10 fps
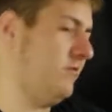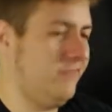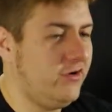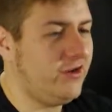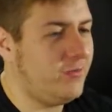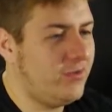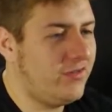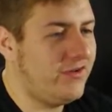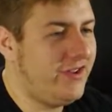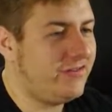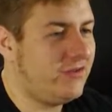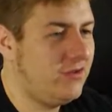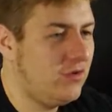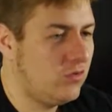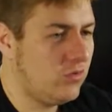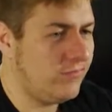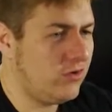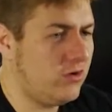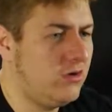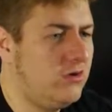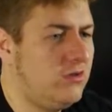Fuck it, I'll put it on the desk. River!